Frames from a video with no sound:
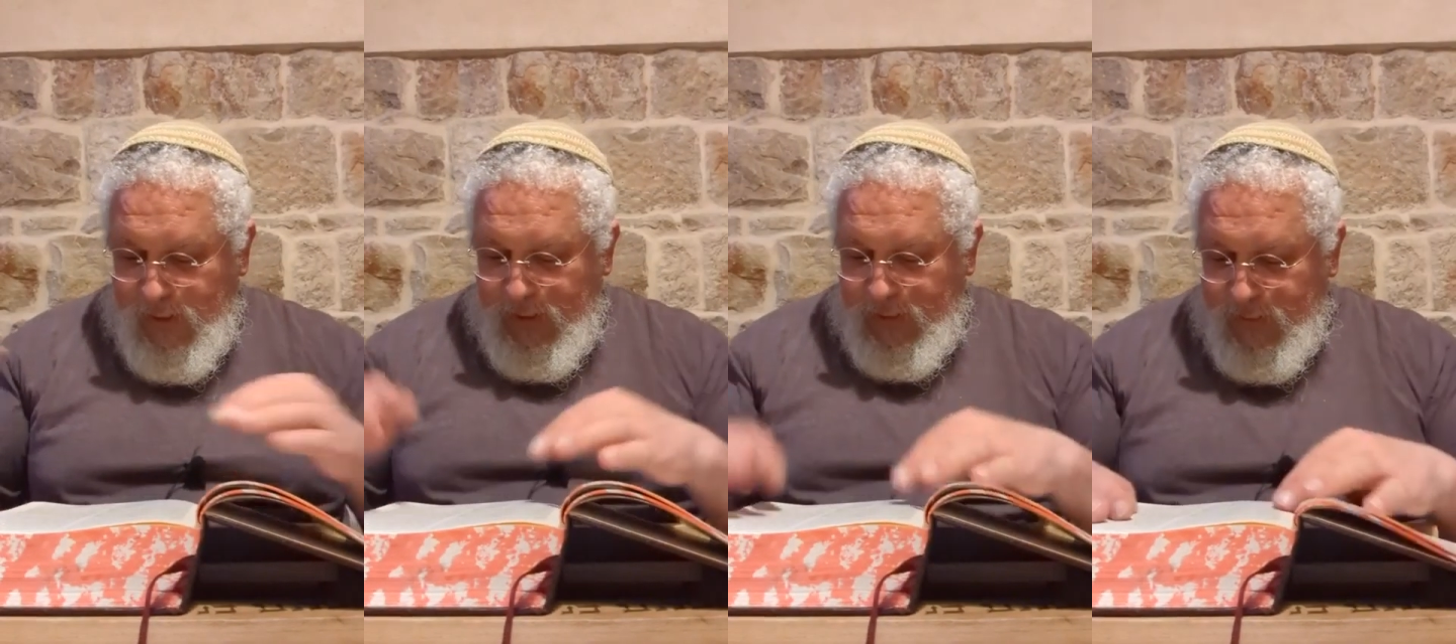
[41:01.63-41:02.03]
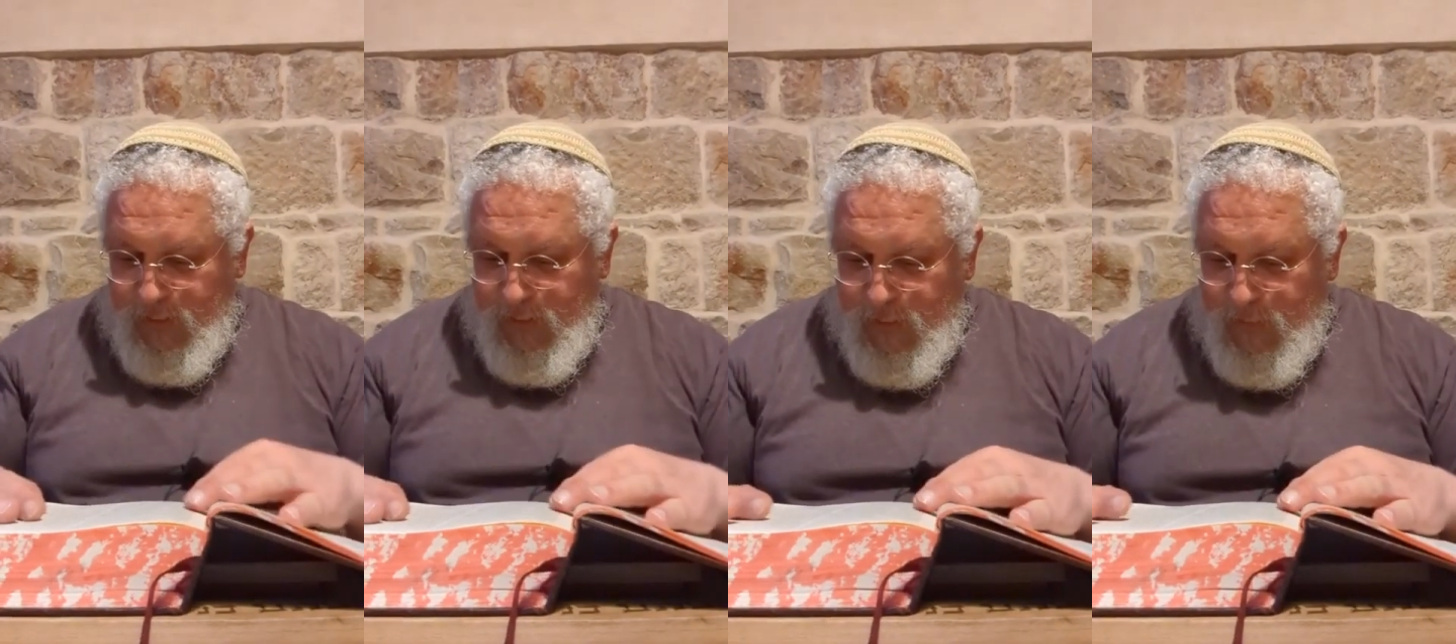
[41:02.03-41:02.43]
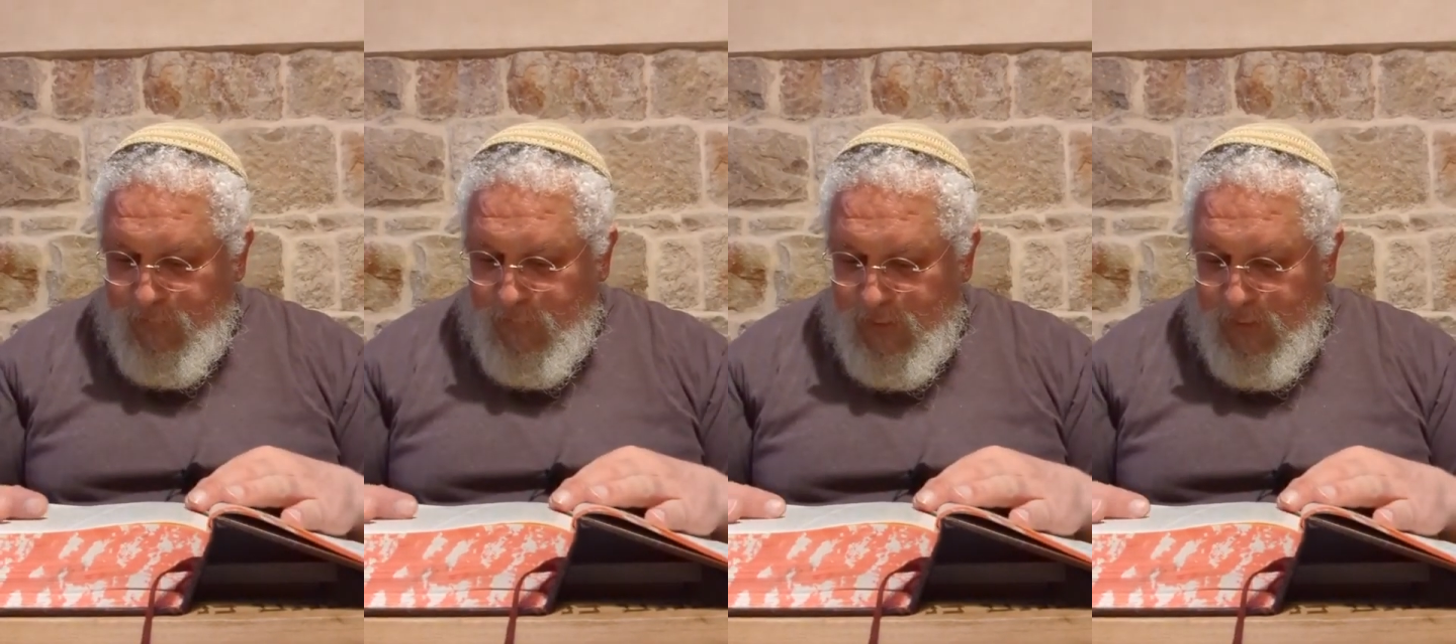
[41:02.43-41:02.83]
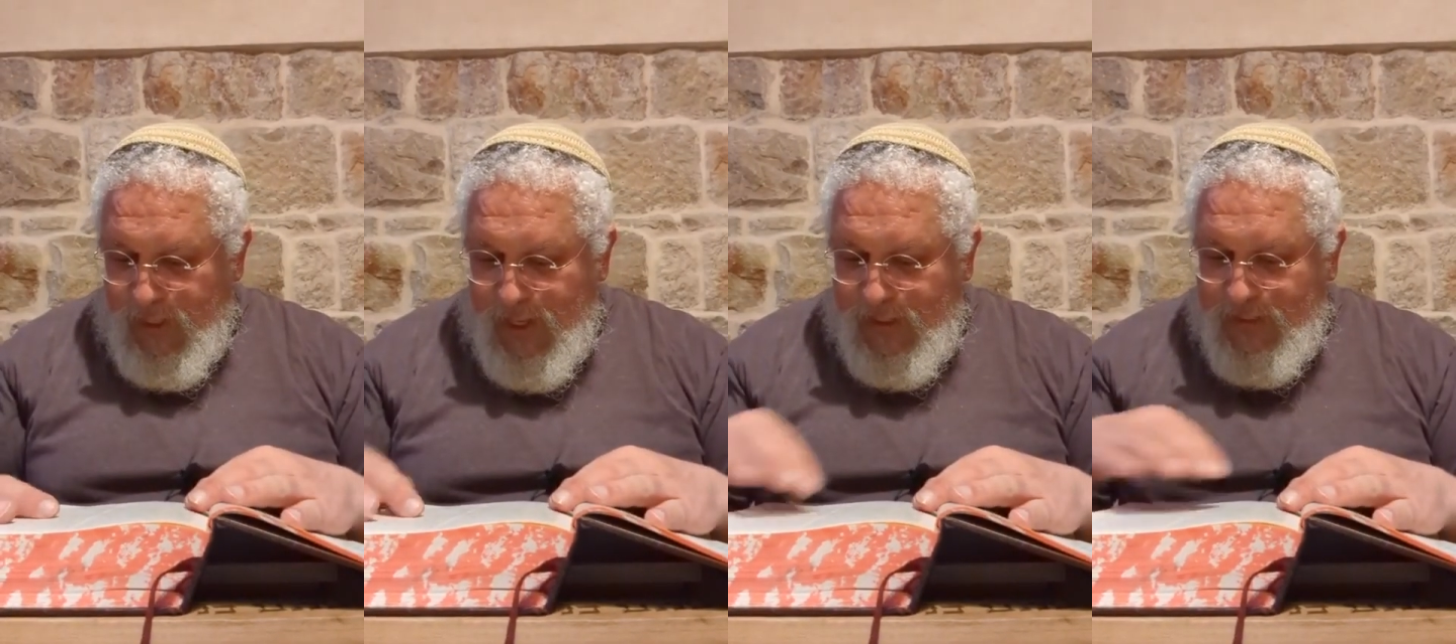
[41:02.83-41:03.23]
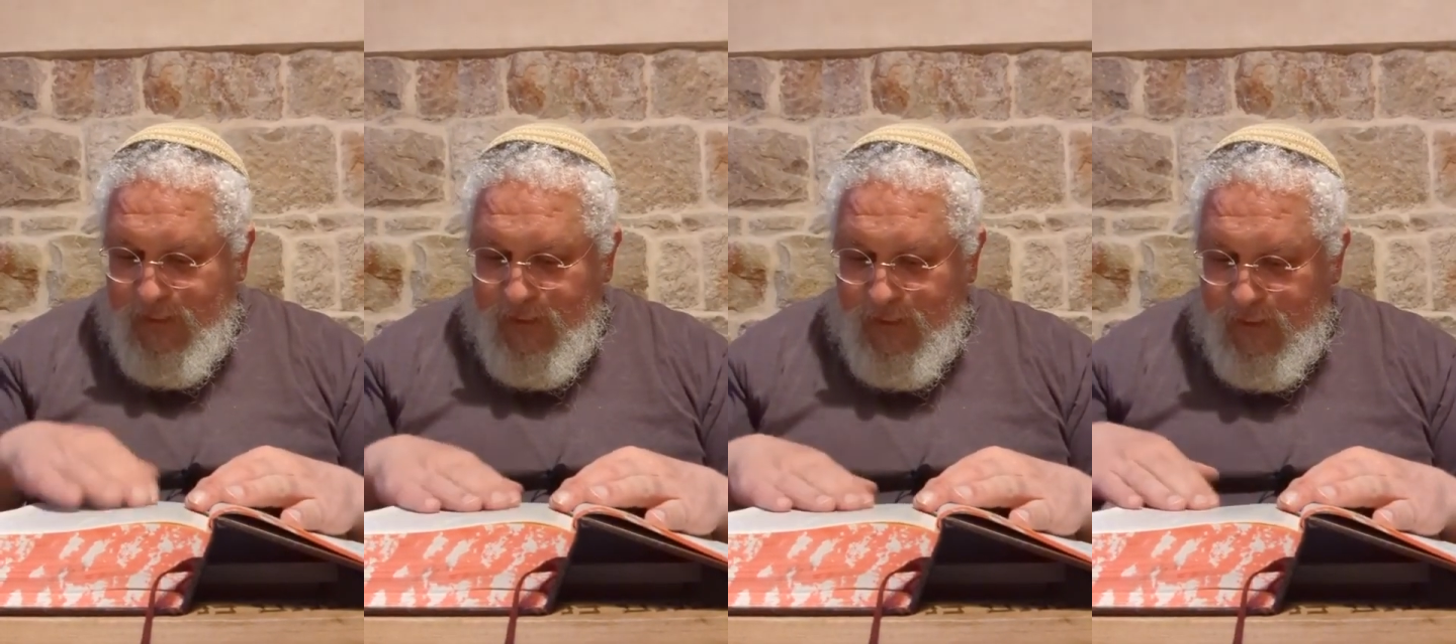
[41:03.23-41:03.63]
So he has
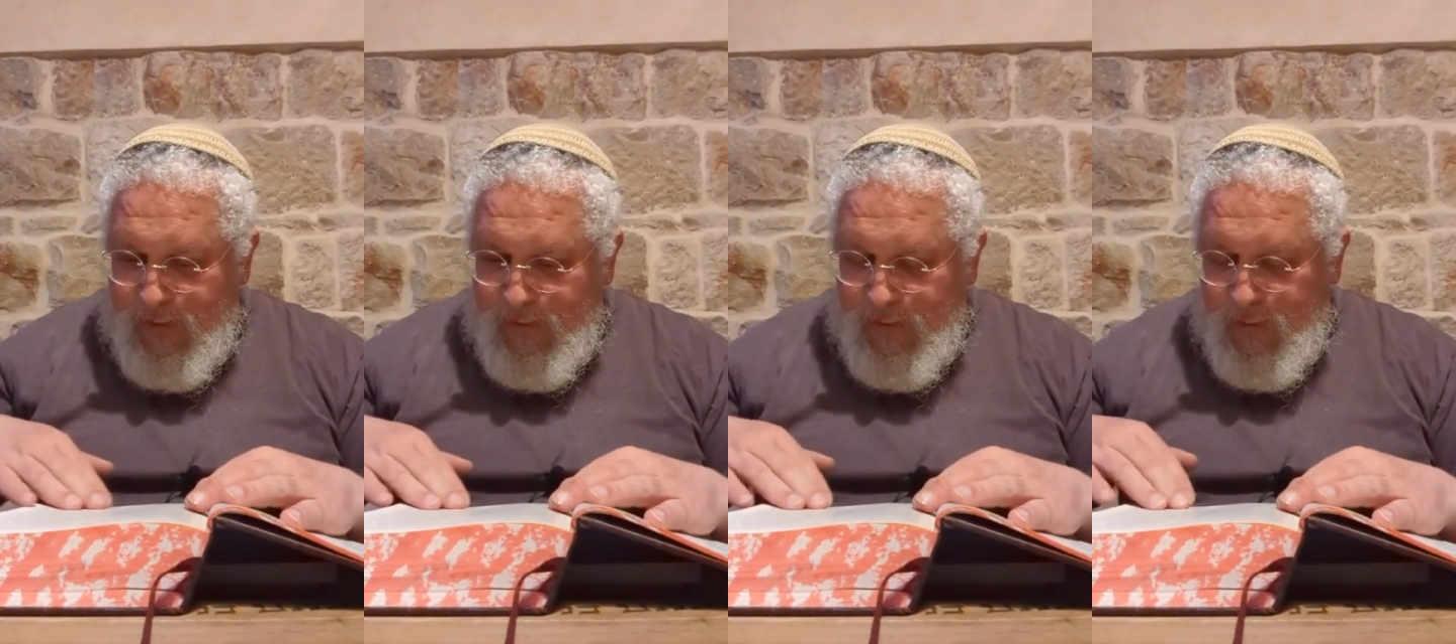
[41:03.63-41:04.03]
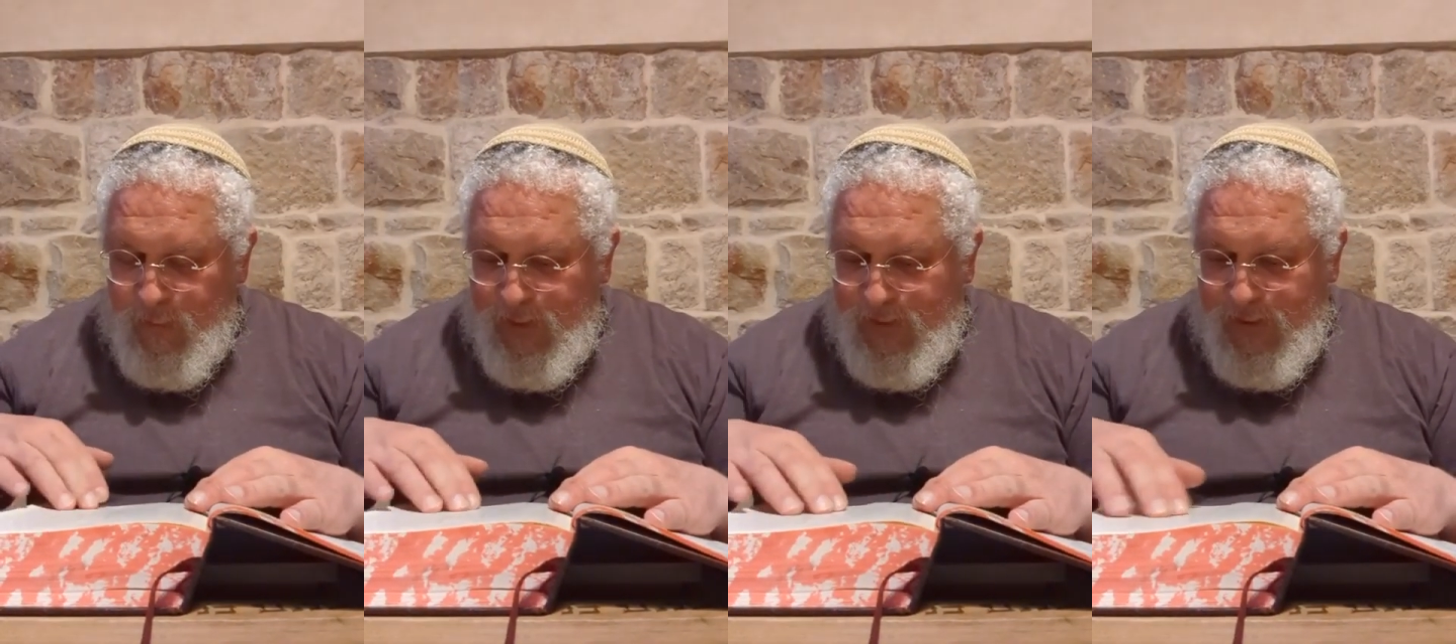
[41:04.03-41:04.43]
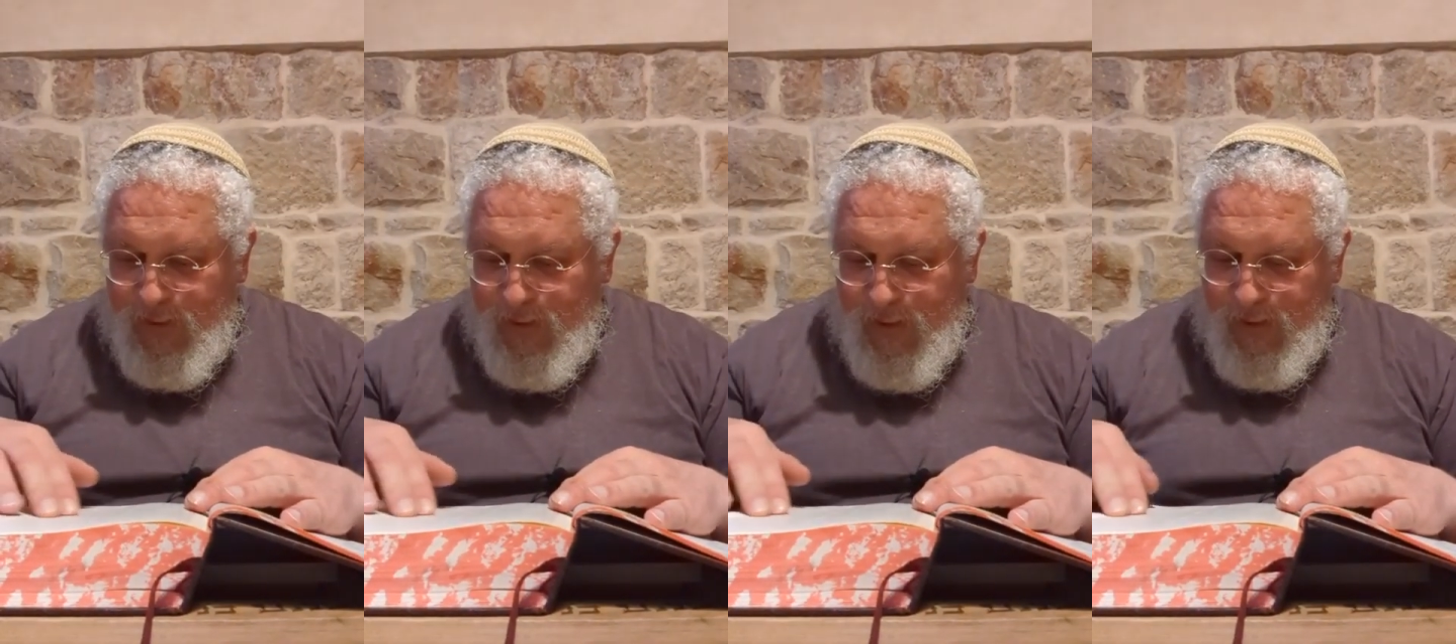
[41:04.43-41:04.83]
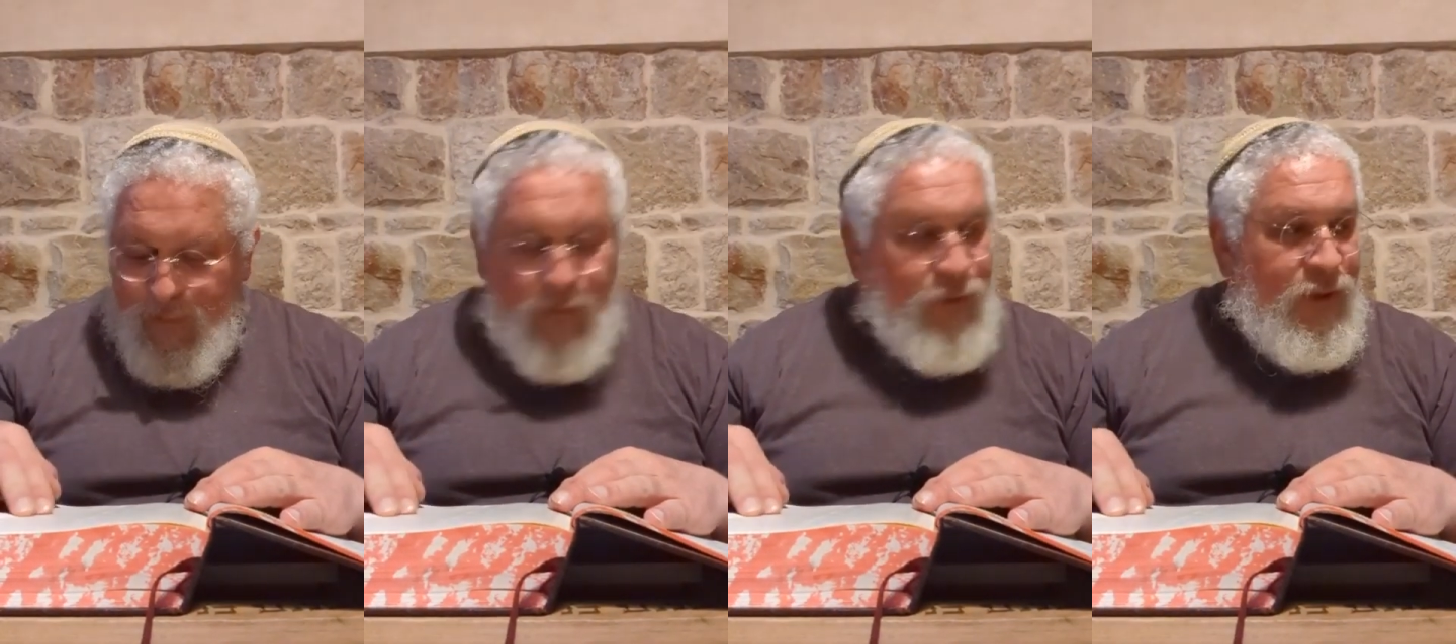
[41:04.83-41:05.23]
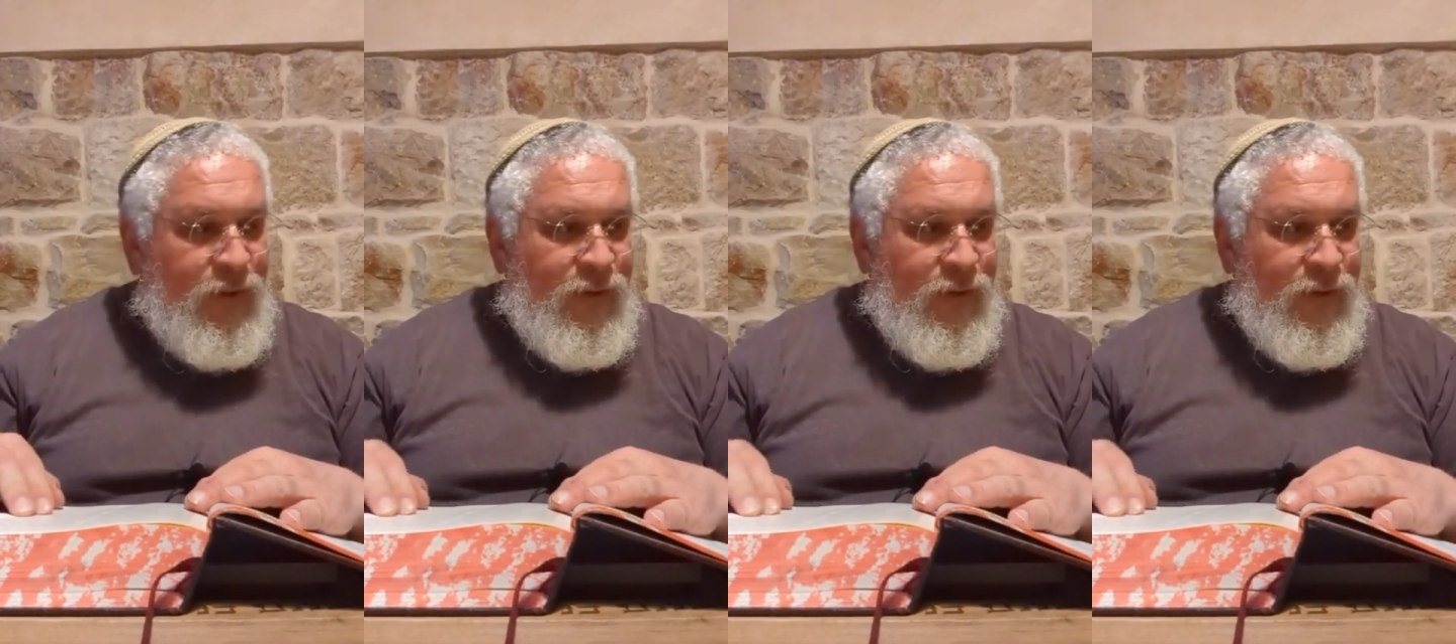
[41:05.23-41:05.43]
a, a little piece here on Amuna.